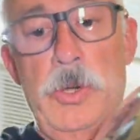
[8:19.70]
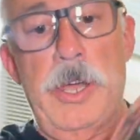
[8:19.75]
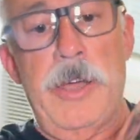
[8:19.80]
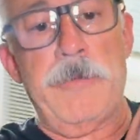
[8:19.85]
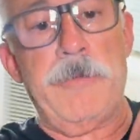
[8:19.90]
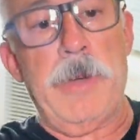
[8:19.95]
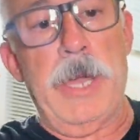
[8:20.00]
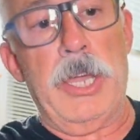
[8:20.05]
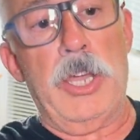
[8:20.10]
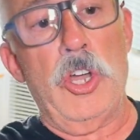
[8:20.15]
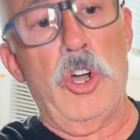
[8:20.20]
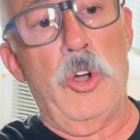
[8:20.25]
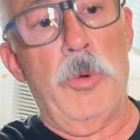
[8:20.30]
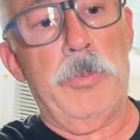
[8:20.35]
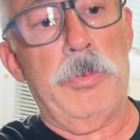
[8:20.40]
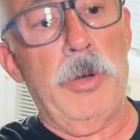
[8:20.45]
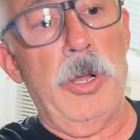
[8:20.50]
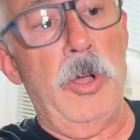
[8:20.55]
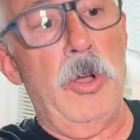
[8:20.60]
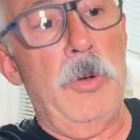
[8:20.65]
have my
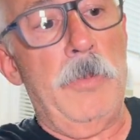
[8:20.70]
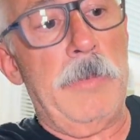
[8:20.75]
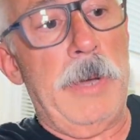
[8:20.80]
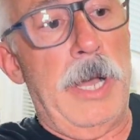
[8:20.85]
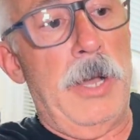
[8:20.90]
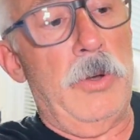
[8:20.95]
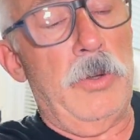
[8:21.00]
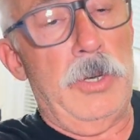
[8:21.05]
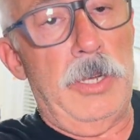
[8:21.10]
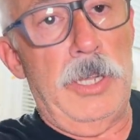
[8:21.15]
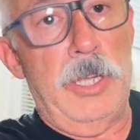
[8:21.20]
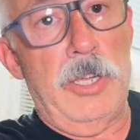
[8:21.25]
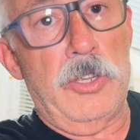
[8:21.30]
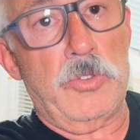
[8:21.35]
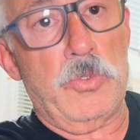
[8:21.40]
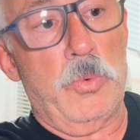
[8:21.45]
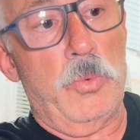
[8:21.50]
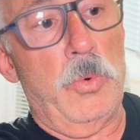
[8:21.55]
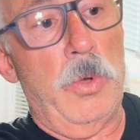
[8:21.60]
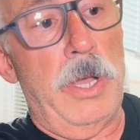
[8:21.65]
GoPro mount
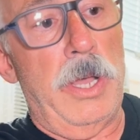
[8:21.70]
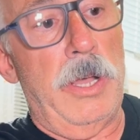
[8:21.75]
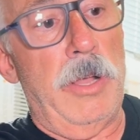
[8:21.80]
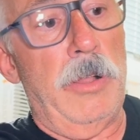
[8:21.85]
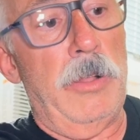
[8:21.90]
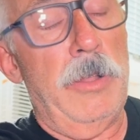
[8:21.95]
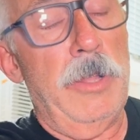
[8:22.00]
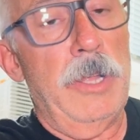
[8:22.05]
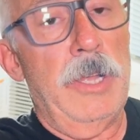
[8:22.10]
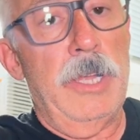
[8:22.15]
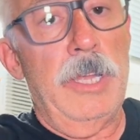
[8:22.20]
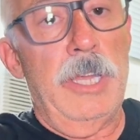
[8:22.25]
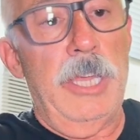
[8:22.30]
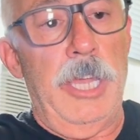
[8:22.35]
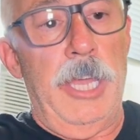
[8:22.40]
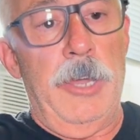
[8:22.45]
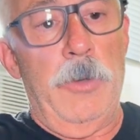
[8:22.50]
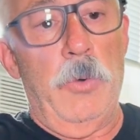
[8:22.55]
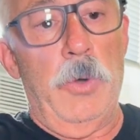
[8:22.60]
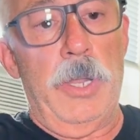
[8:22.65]
as well,
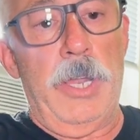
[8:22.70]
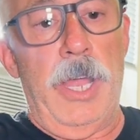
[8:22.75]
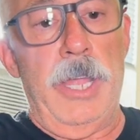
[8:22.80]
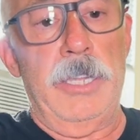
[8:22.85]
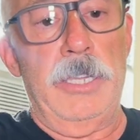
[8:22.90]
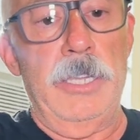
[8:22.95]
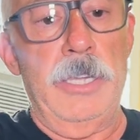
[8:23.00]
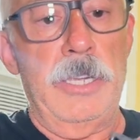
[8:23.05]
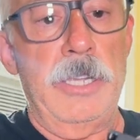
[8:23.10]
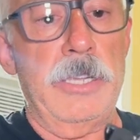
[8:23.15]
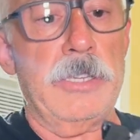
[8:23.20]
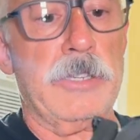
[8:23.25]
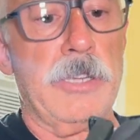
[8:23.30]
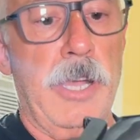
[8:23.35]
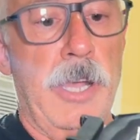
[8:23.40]
and what I did is